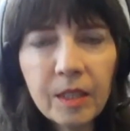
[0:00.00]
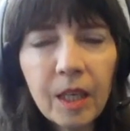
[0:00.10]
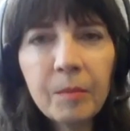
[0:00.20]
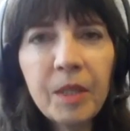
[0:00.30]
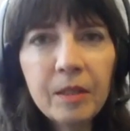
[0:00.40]

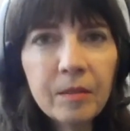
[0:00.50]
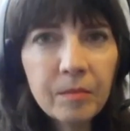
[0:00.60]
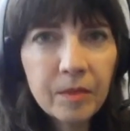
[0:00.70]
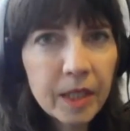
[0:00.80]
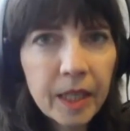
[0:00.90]
I mean,
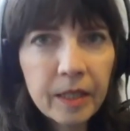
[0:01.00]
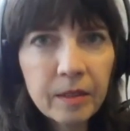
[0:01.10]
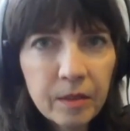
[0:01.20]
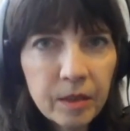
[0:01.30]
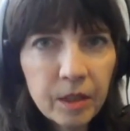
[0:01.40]

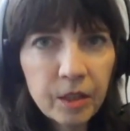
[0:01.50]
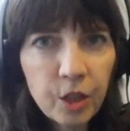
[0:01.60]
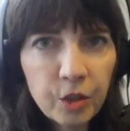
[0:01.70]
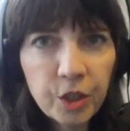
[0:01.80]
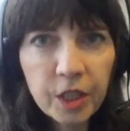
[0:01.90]
again,
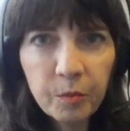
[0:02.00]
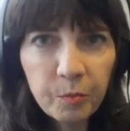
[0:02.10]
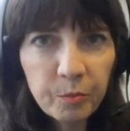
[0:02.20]
indulge it